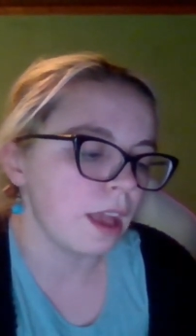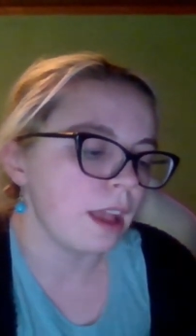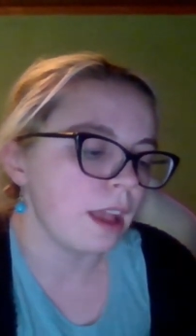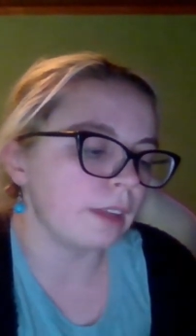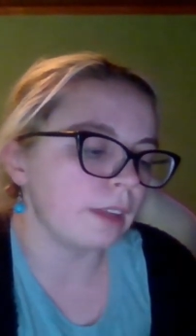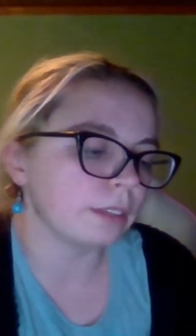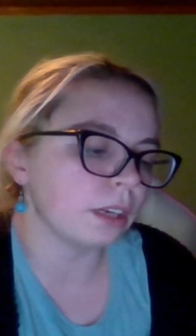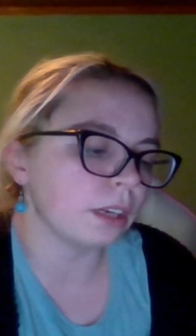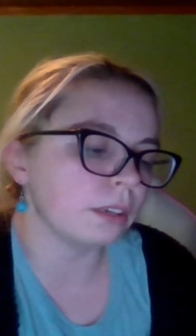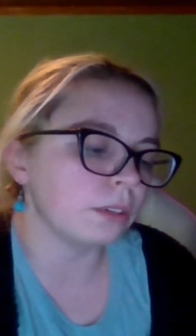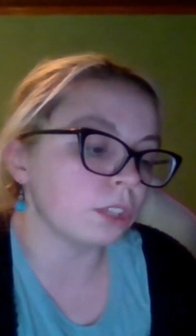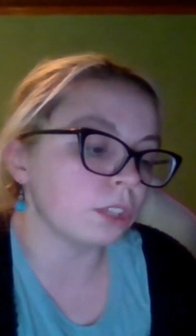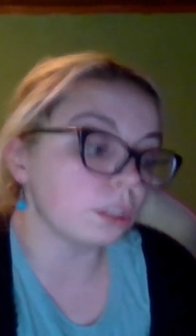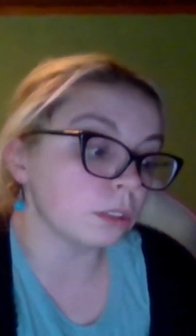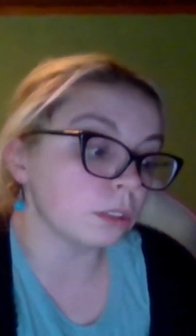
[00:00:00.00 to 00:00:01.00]
If there are no
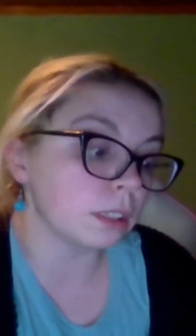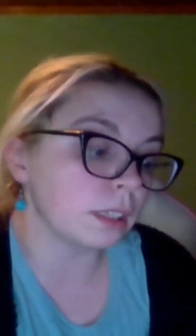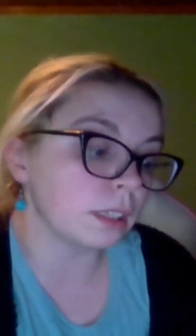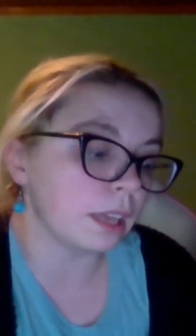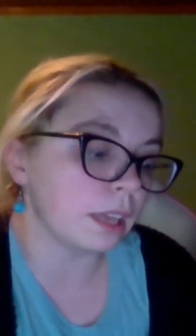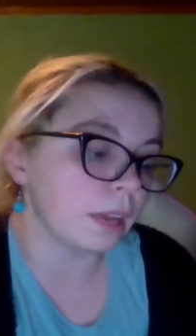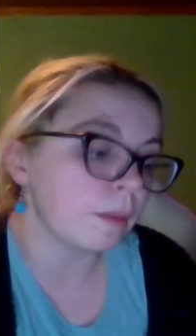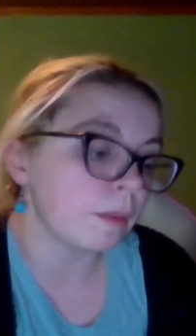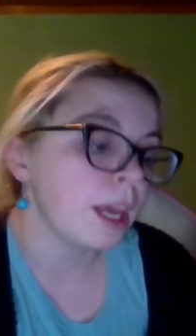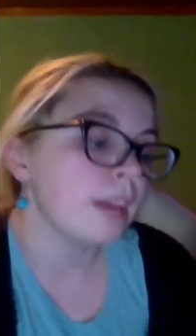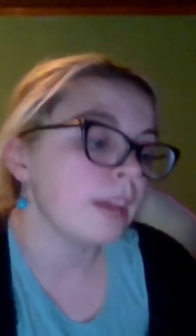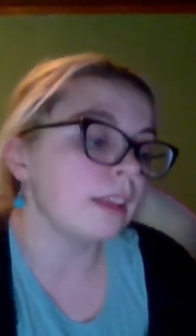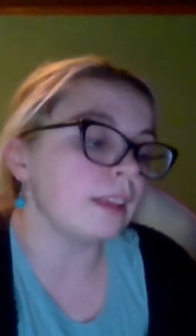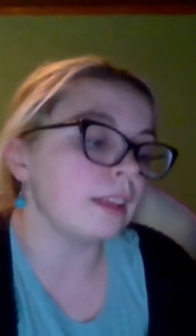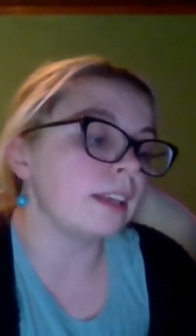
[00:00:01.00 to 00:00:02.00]
children in the game,
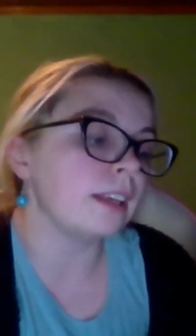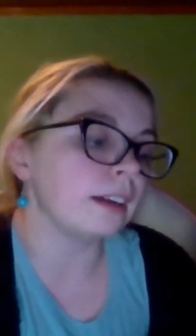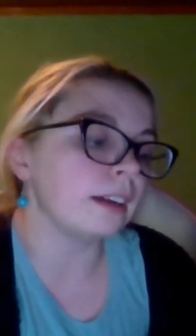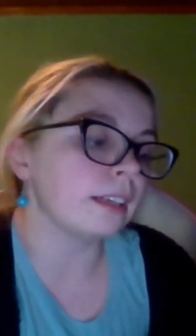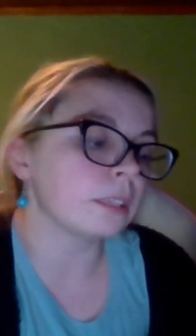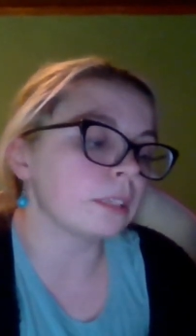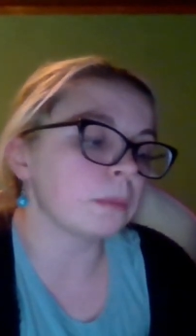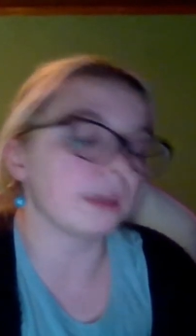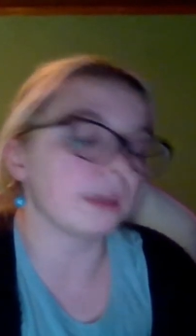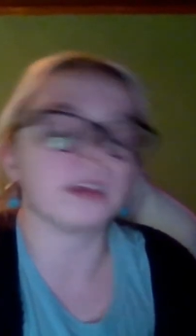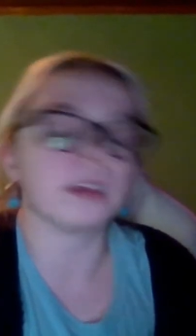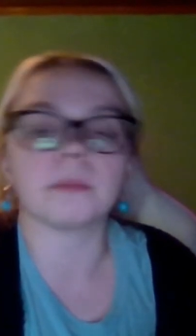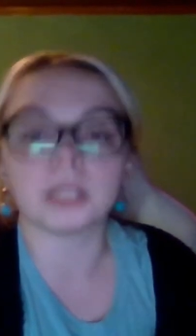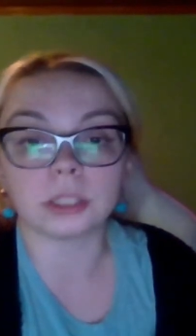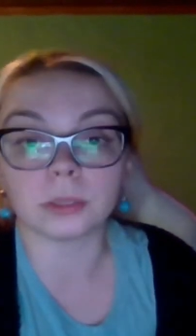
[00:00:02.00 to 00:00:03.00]
then the youngest player
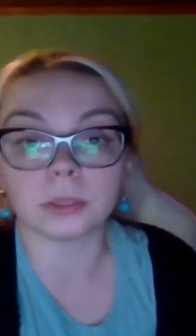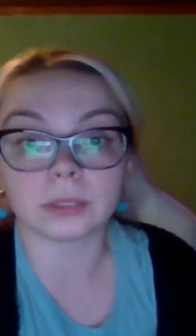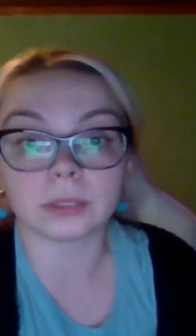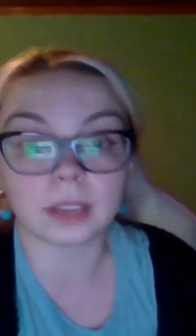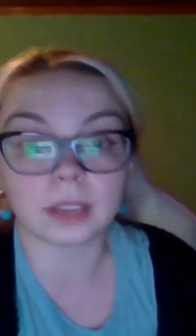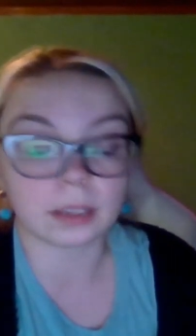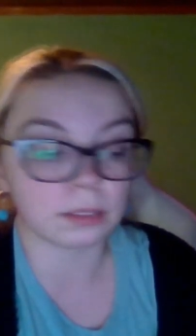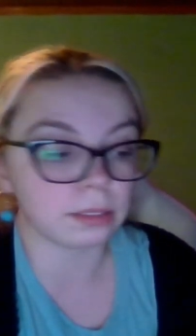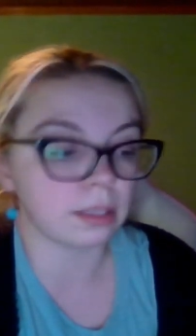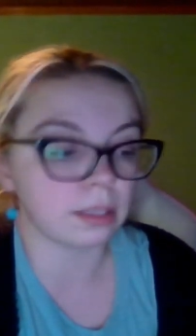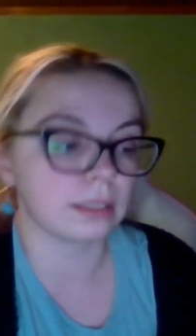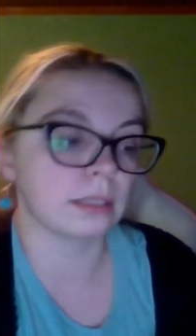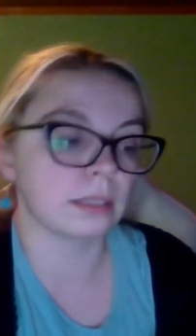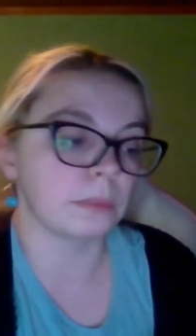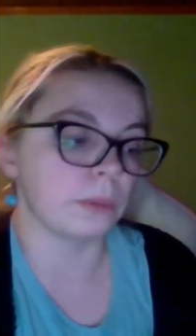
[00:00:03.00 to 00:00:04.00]
may choose to exercise
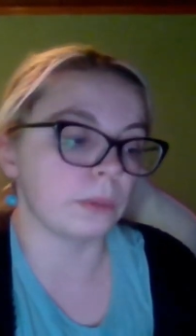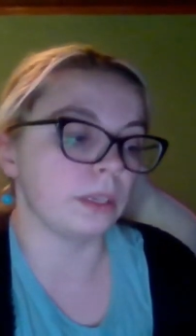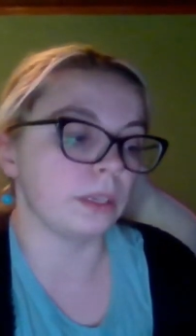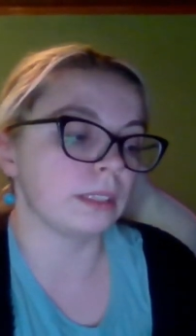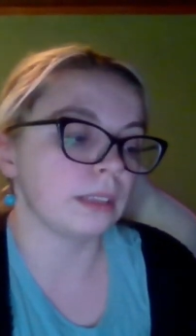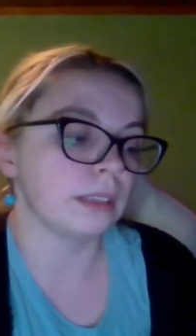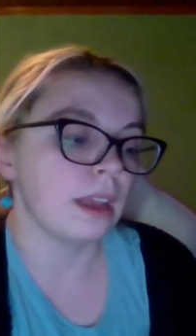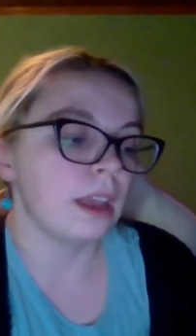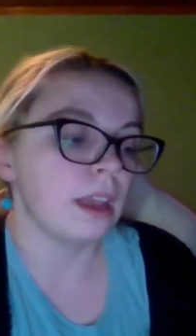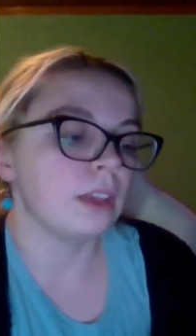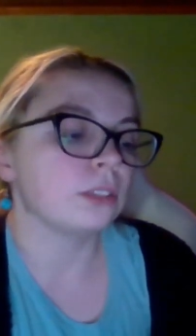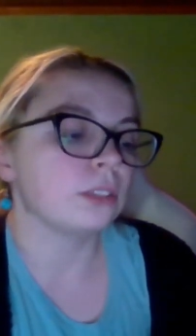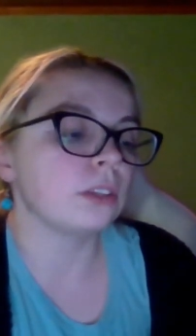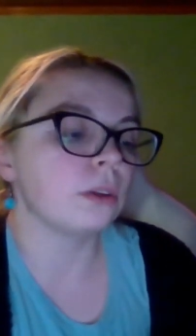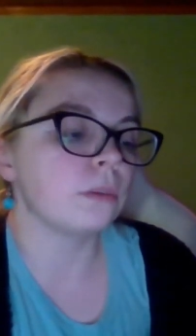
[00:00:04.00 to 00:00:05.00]
this bonus.
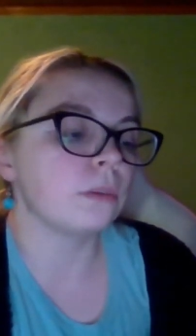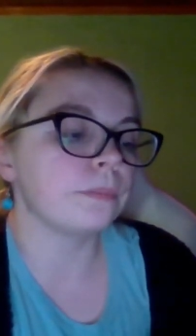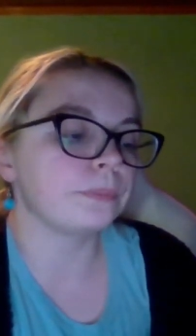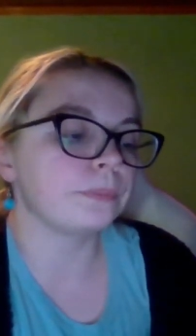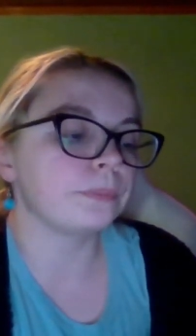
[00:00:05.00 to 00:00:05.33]
So